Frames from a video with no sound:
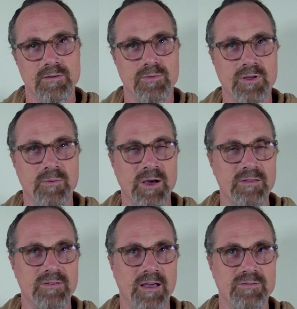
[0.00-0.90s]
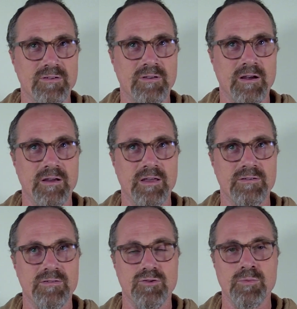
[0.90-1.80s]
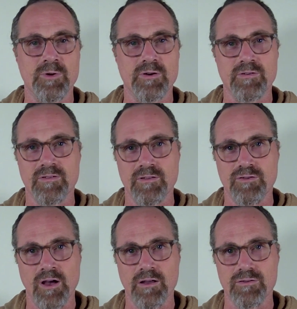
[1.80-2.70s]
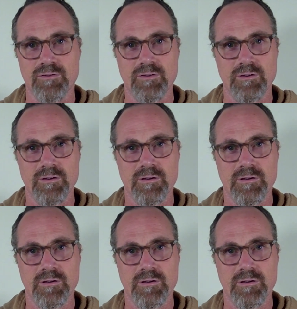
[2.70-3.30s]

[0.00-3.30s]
You think about Sagittarius, Jupiter is the judge.